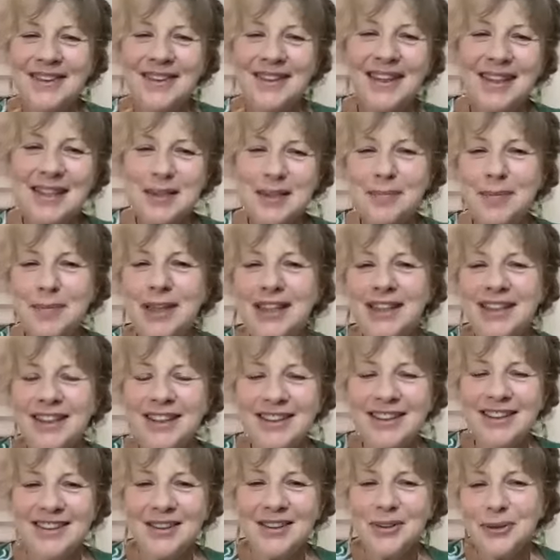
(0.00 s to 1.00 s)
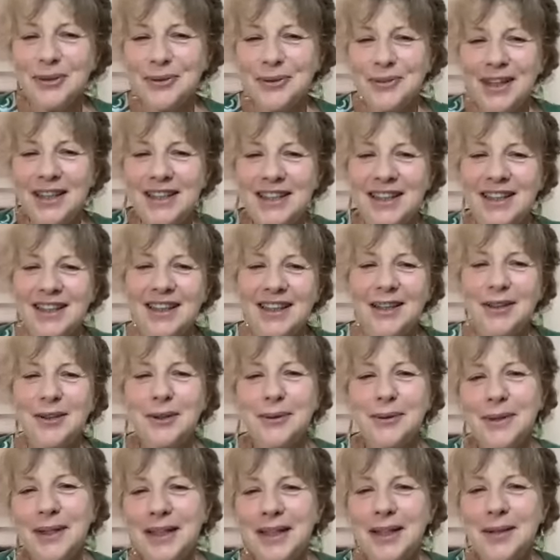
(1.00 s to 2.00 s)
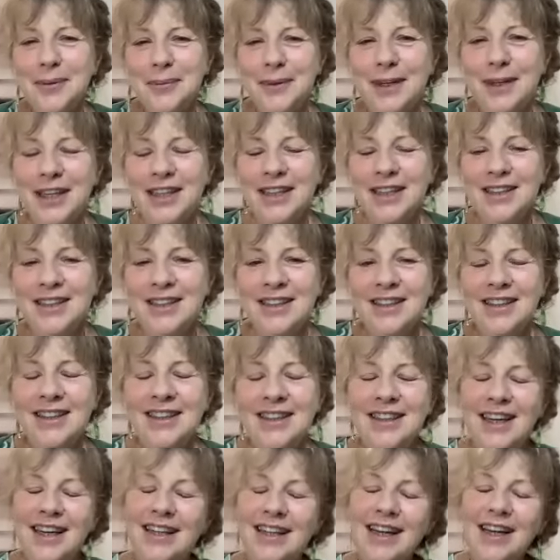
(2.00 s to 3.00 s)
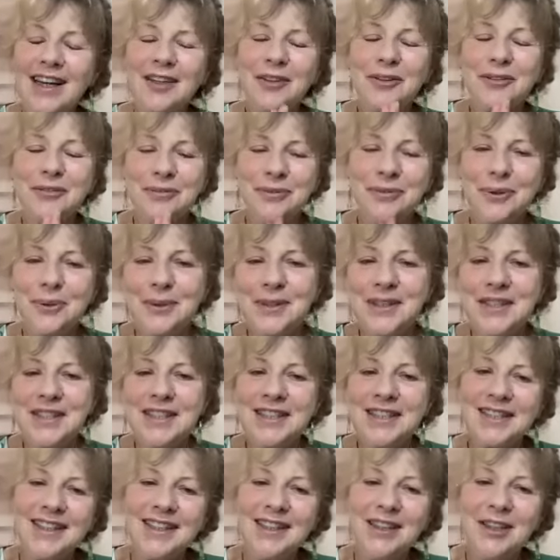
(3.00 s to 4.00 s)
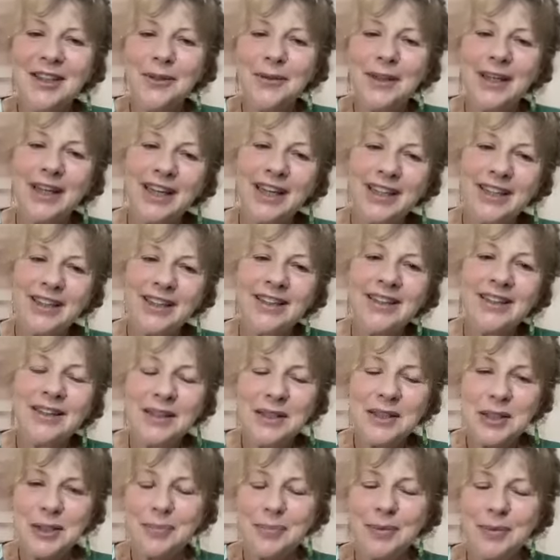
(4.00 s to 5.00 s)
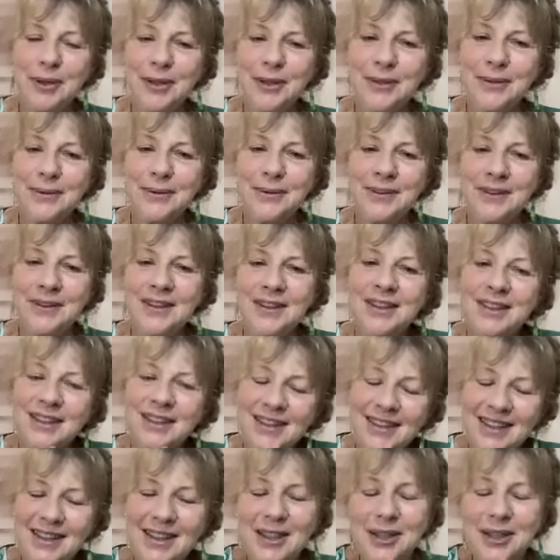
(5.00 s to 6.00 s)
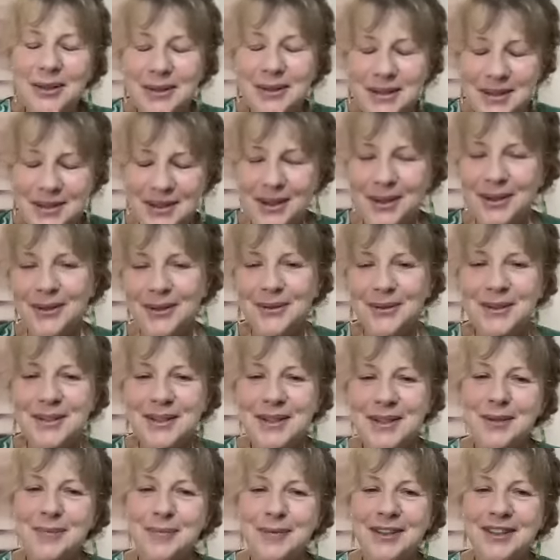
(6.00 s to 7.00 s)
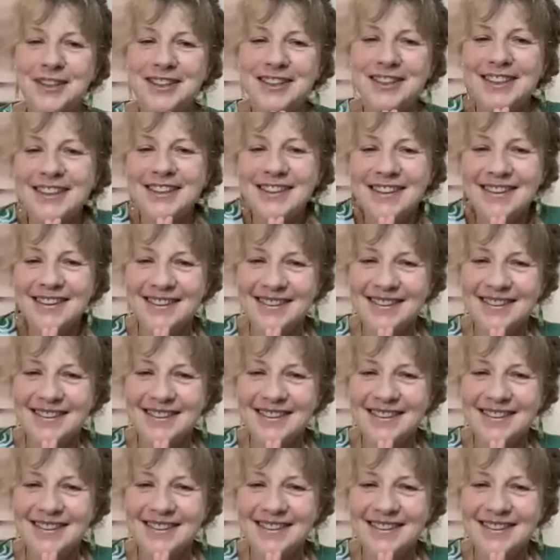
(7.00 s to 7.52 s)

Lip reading: That's me done already. How quick it went. And I look forward to seeing you again tomorrow. Thank you so, so much.